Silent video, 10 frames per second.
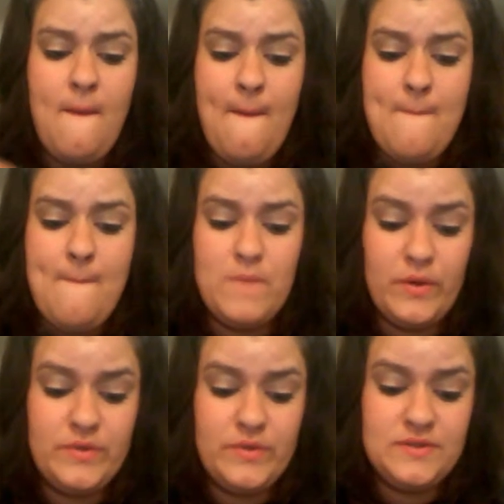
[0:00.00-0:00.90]

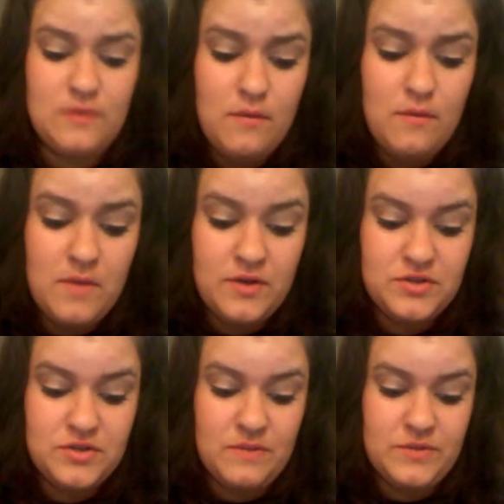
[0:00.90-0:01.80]
both so much.
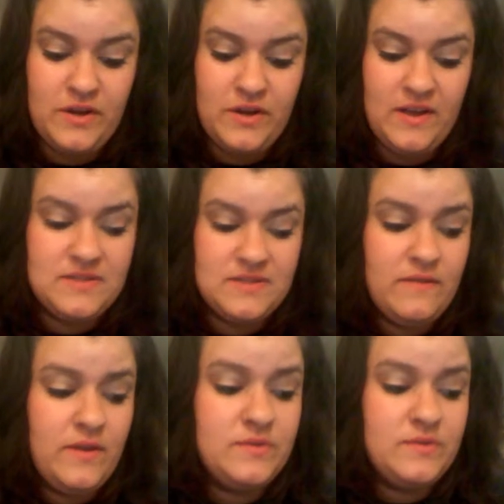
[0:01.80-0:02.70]
I'm sure you guys have
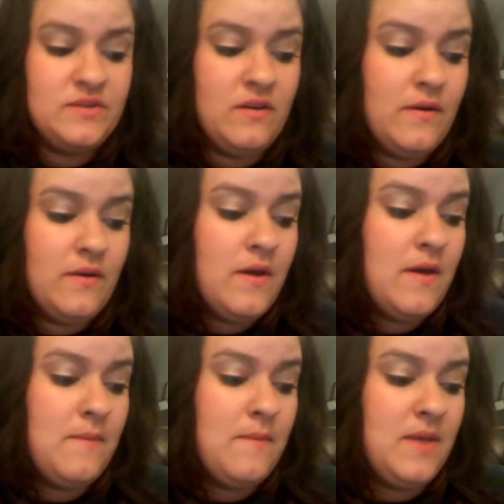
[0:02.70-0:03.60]
used the
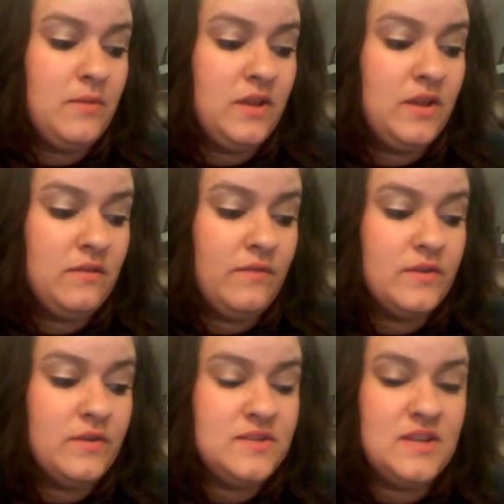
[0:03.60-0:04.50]
Maybelline, the
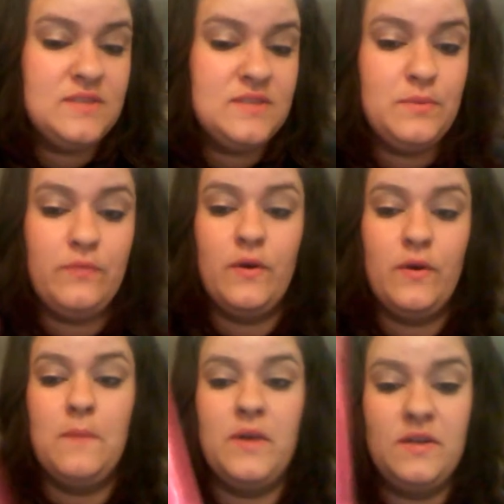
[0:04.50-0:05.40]
falsies before,
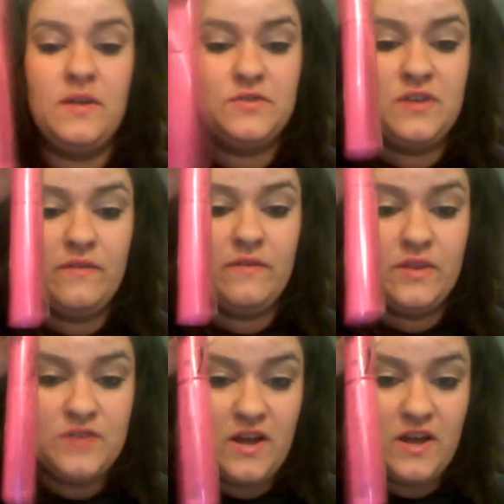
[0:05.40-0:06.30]
but you should definitely
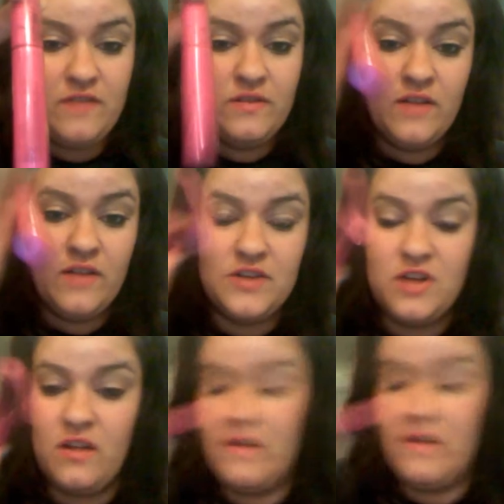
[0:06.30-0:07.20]
try the
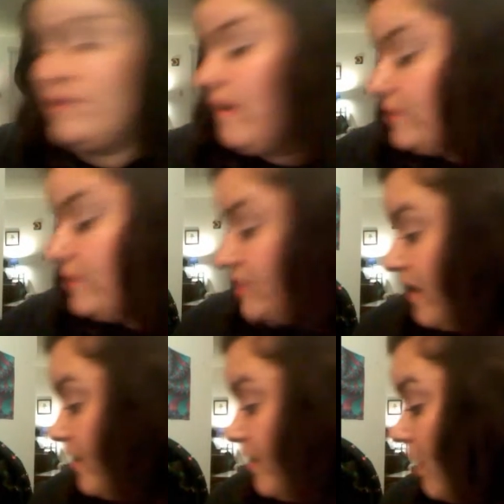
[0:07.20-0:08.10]
Lashaholic if you haven't tried
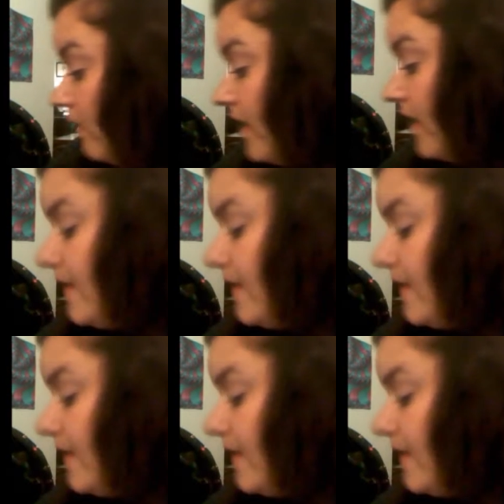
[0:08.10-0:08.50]
it already,